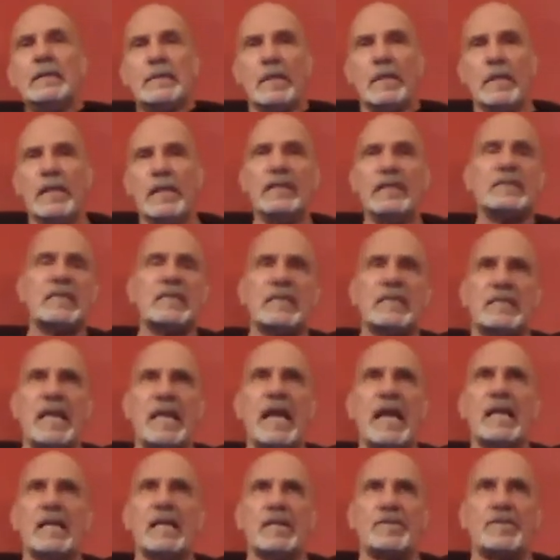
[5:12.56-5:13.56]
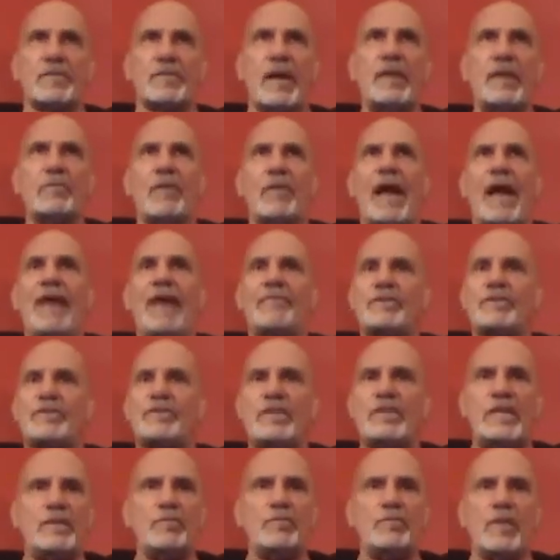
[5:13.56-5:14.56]
the list is endless, right?
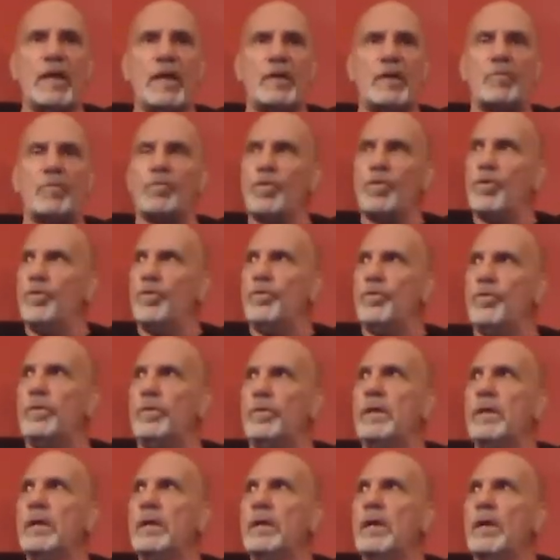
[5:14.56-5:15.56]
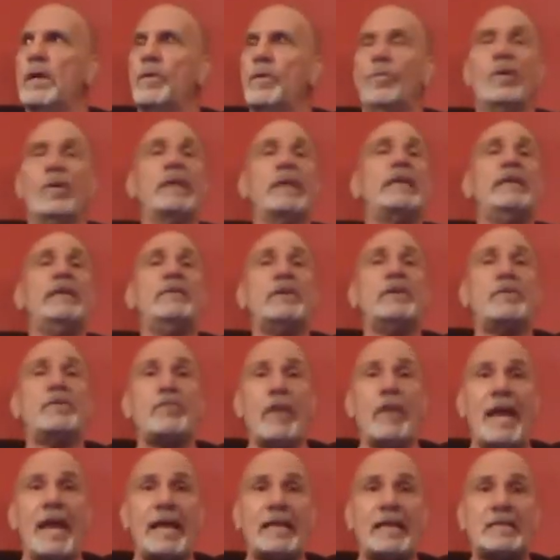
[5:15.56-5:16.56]
Ravishing Rick Rude, Ricky the
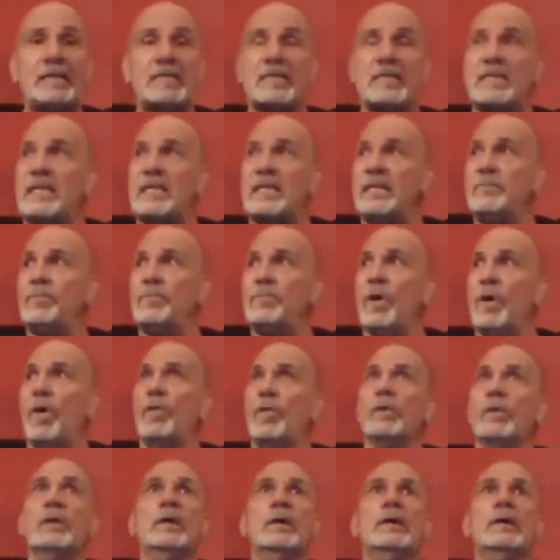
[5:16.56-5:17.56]
Dragon Steamboat,